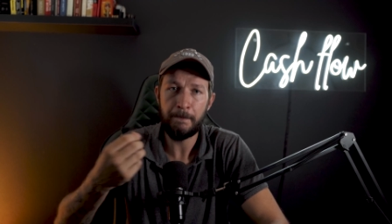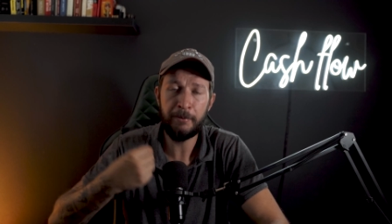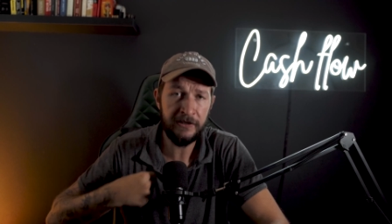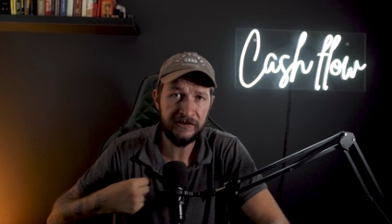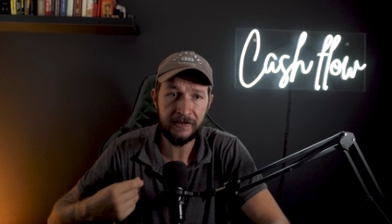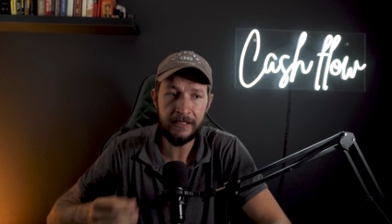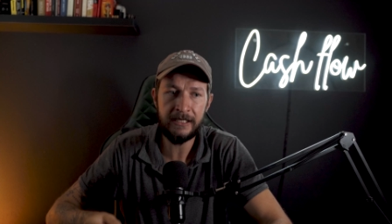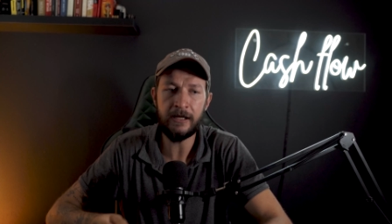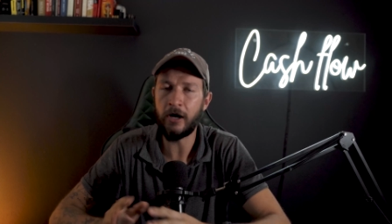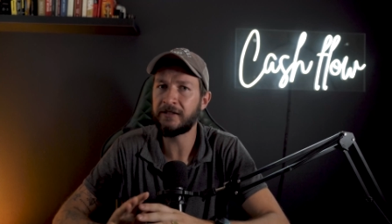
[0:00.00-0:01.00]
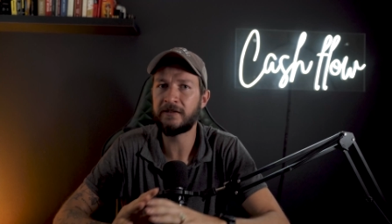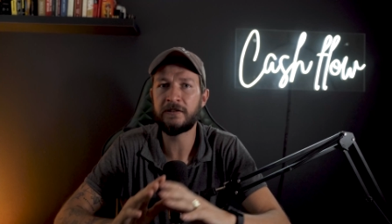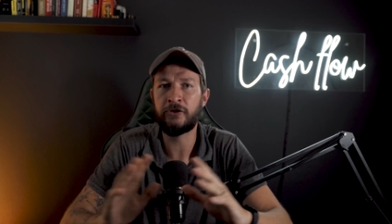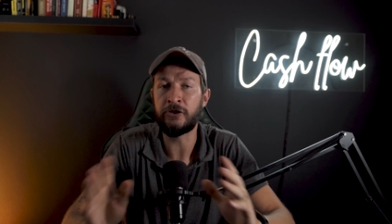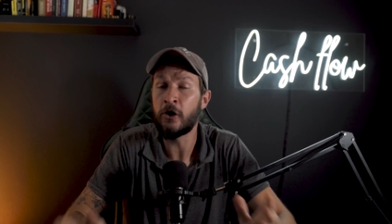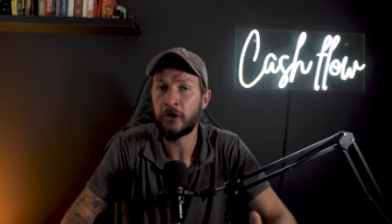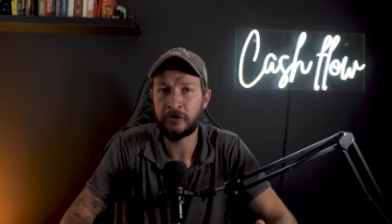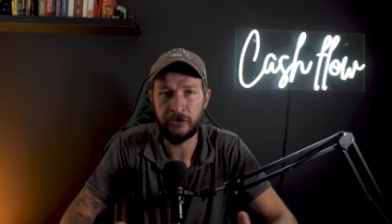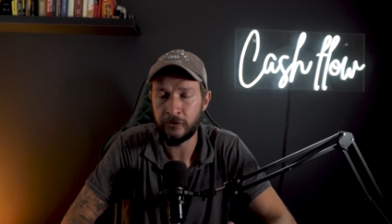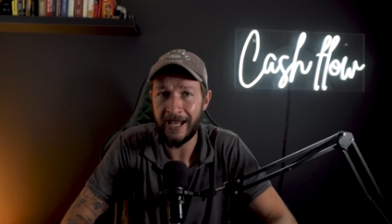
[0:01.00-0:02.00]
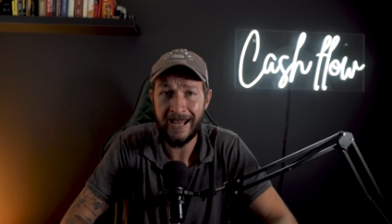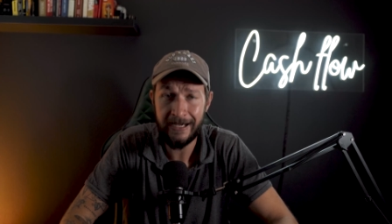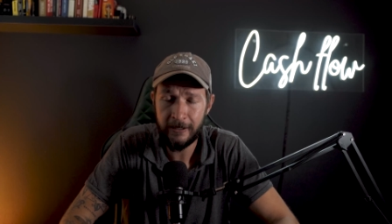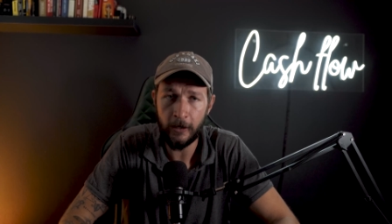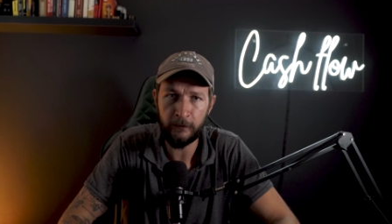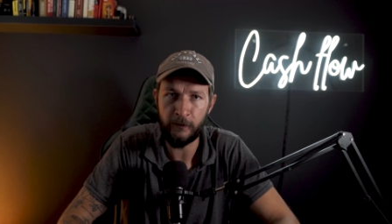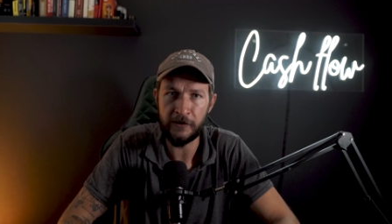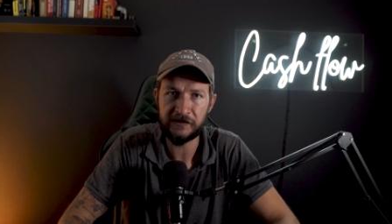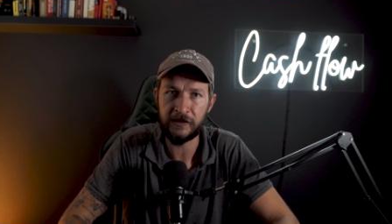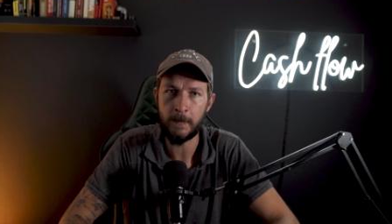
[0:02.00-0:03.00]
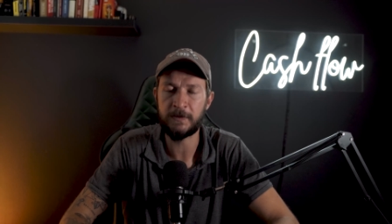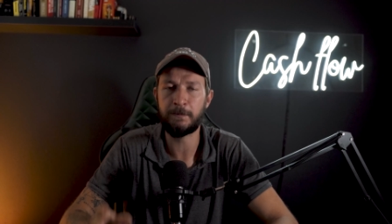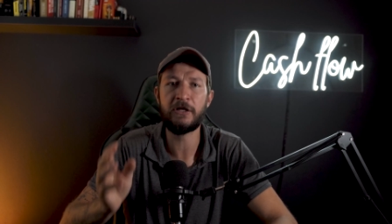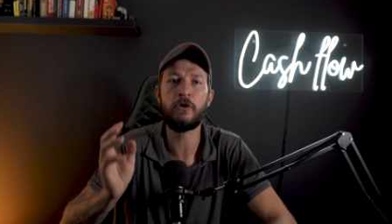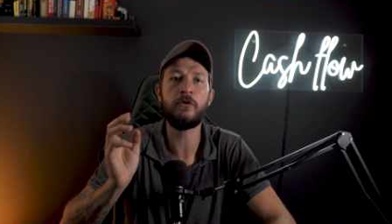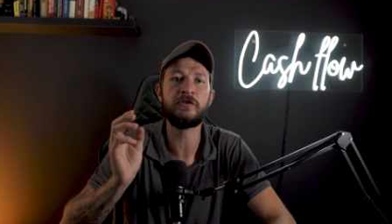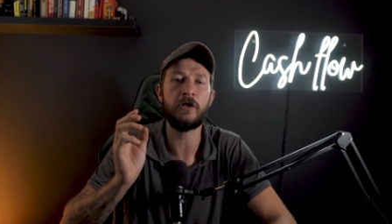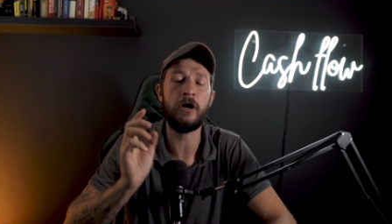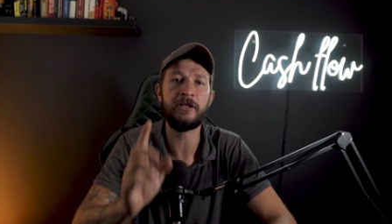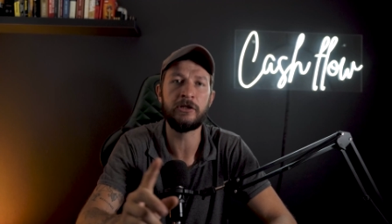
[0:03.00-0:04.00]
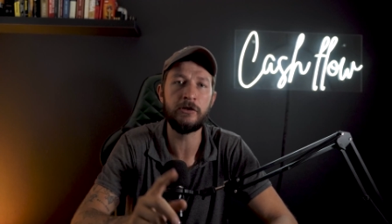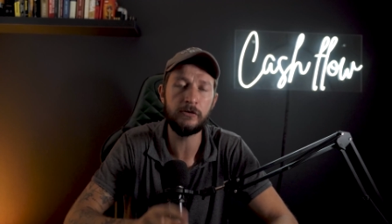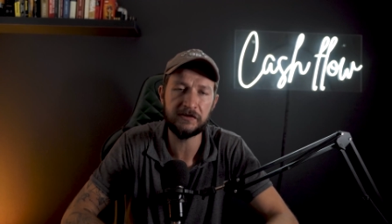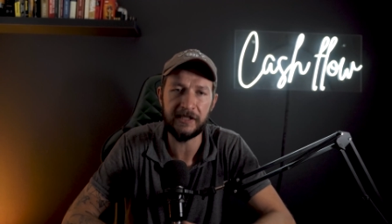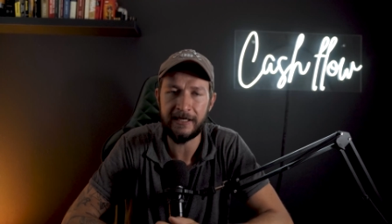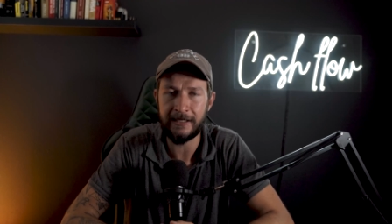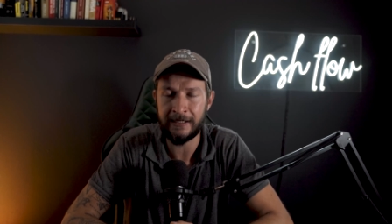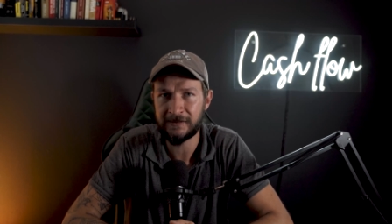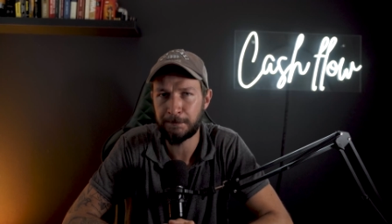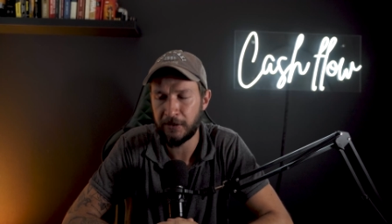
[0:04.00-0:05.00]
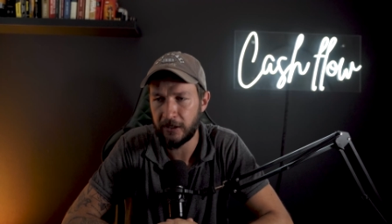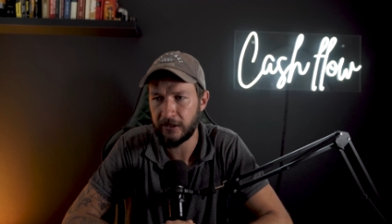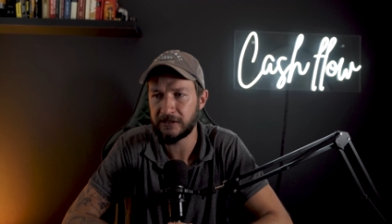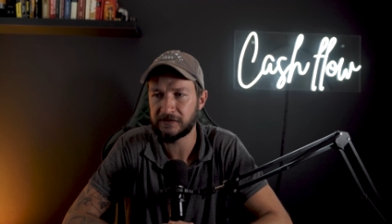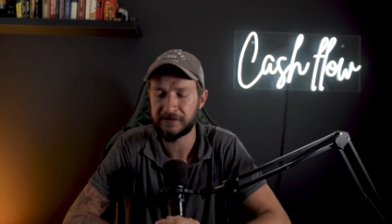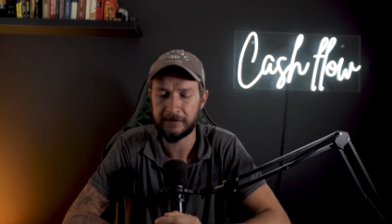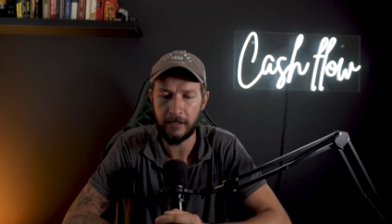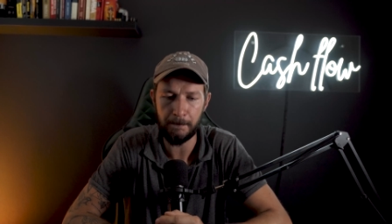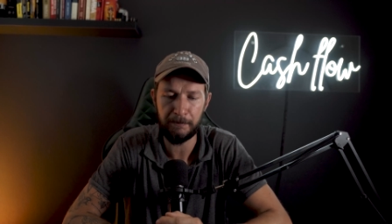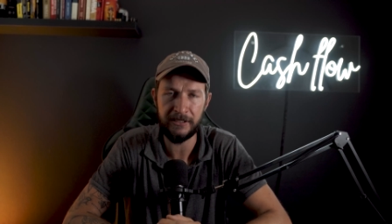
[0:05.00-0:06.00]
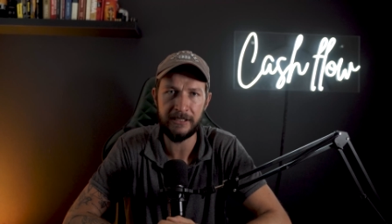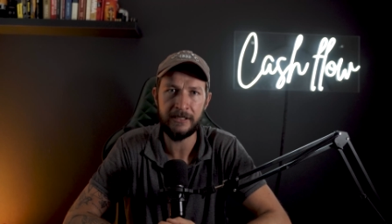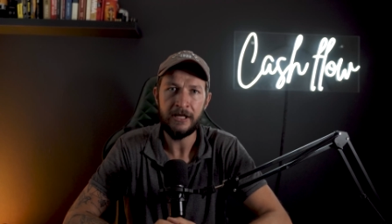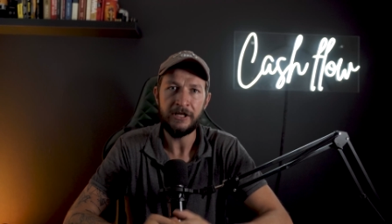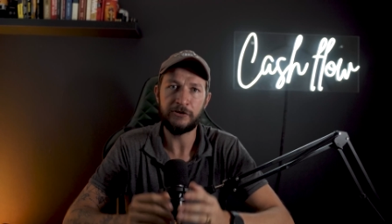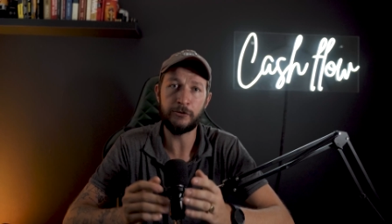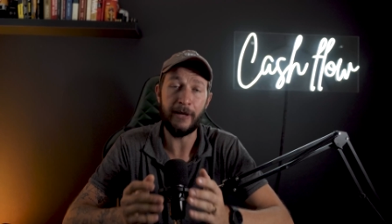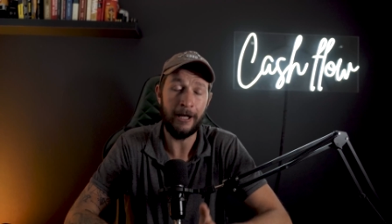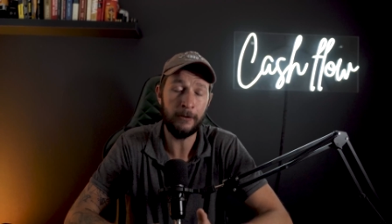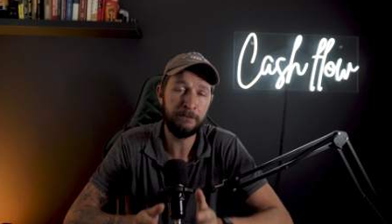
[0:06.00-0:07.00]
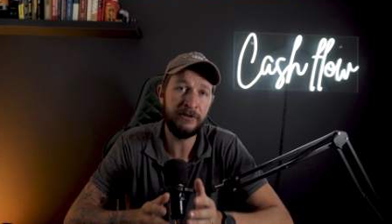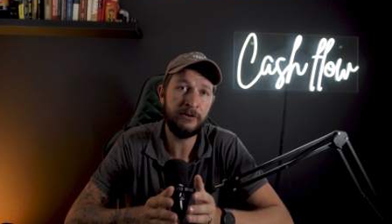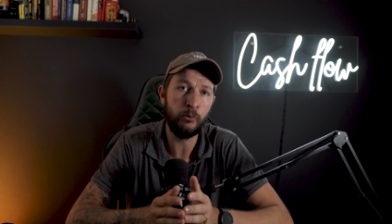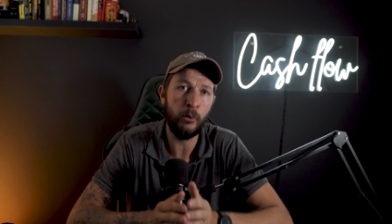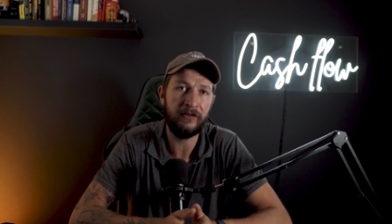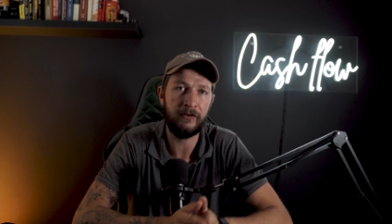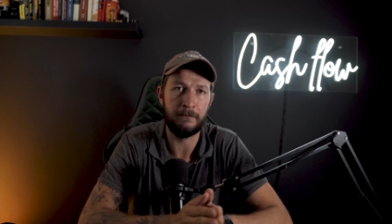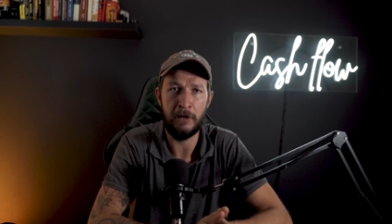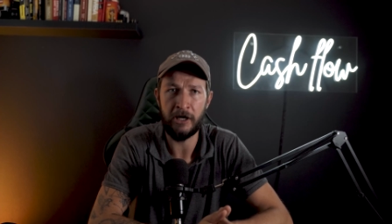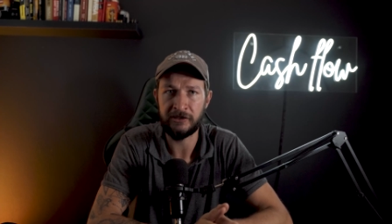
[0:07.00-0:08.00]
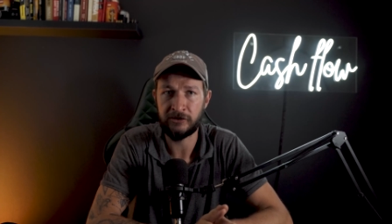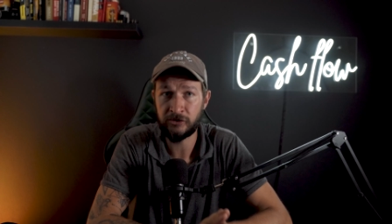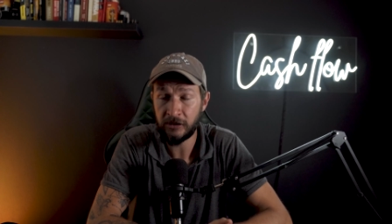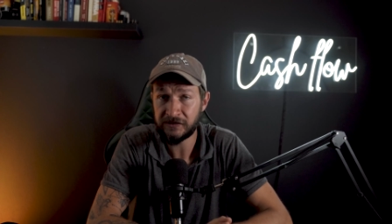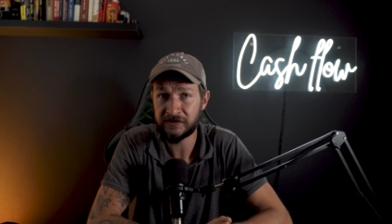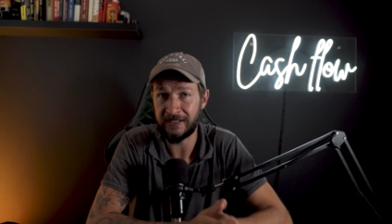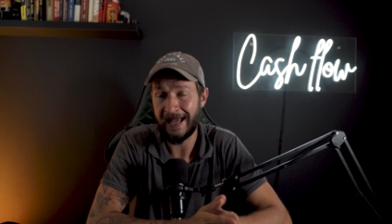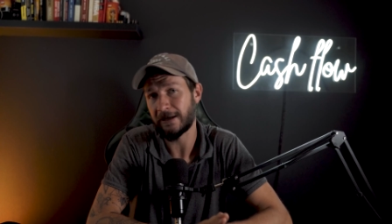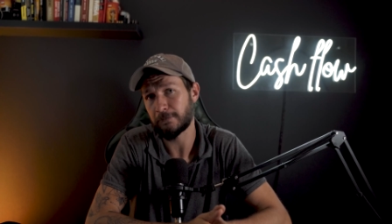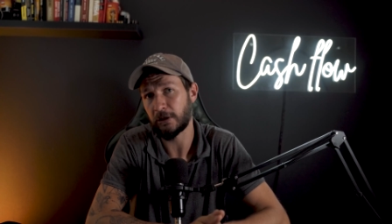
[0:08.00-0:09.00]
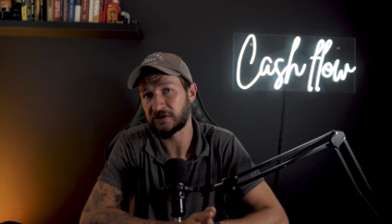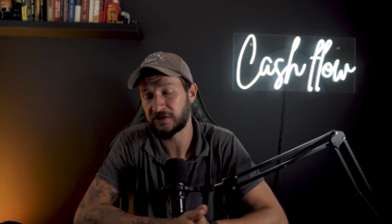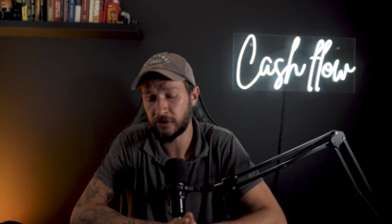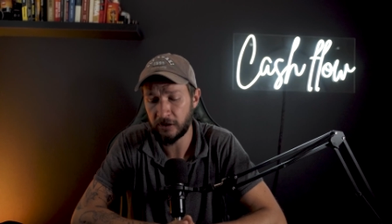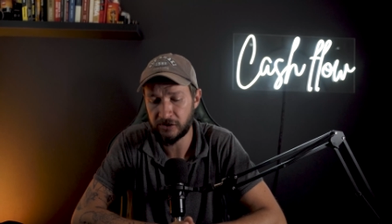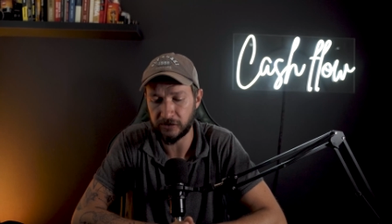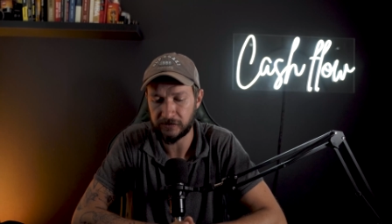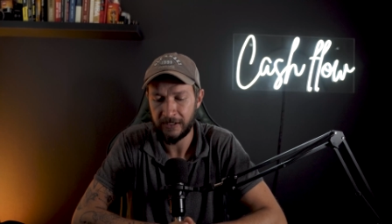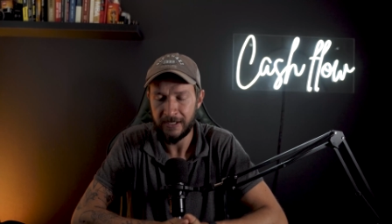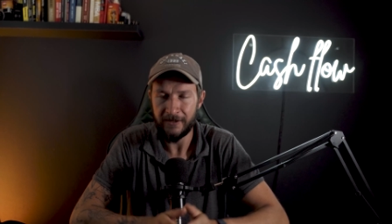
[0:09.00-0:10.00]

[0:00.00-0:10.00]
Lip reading: Personally, I did not do any of the steps because I used an experienced company to help me with my trusts and my structures.